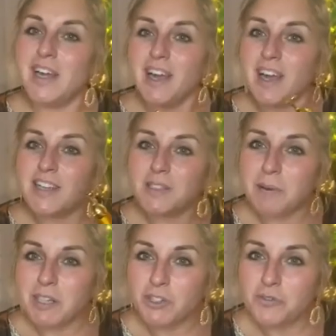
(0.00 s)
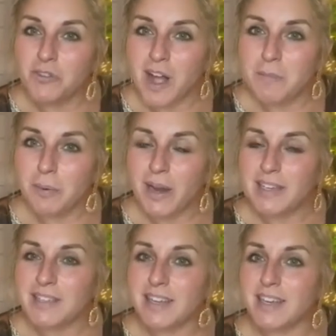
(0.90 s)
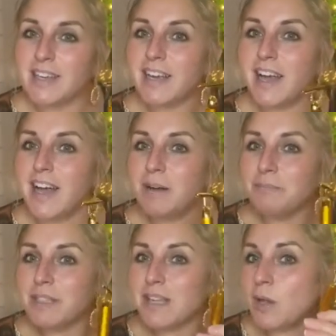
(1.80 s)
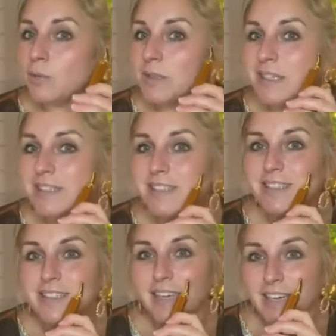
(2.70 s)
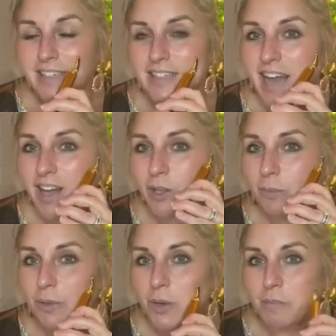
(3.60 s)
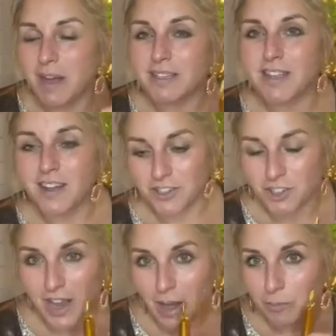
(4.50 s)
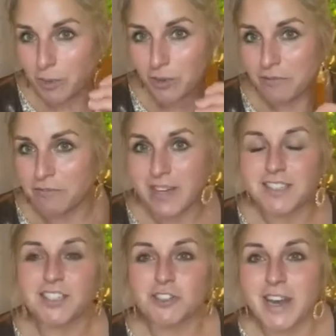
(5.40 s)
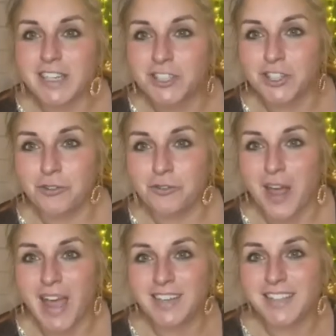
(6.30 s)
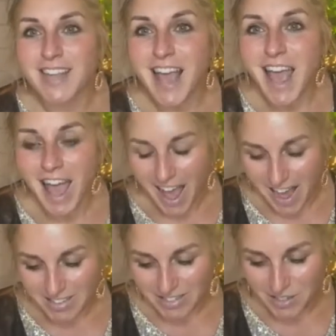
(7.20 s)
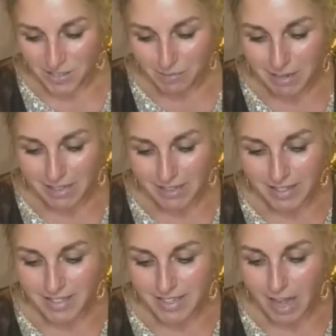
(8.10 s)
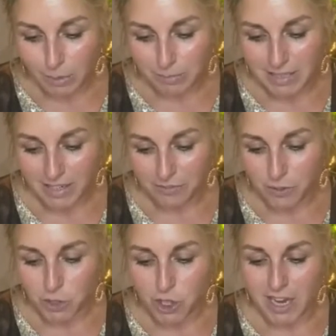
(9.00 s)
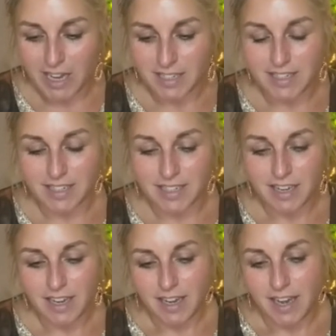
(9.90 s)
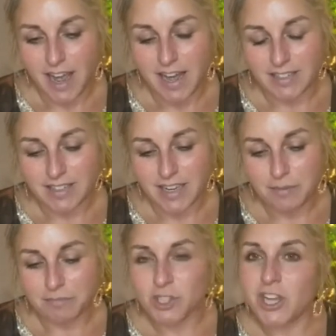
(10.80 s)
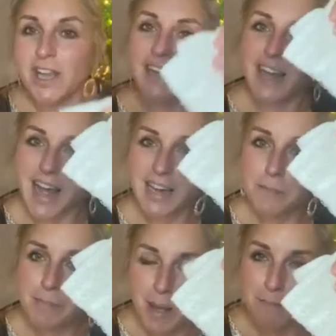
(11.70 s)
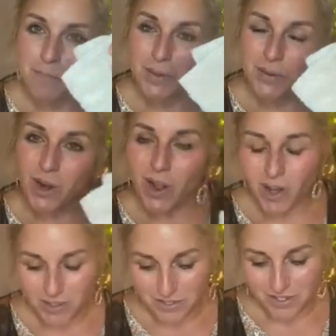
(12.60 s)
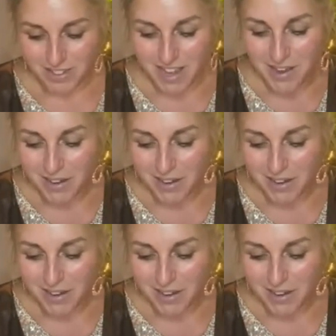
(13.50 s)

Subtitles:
A special vibrating sculpting stick to help you massage, help your lymphatic drainage in your face, and do some little sculpting of your cheeks and chin, and a bamboo cloth. So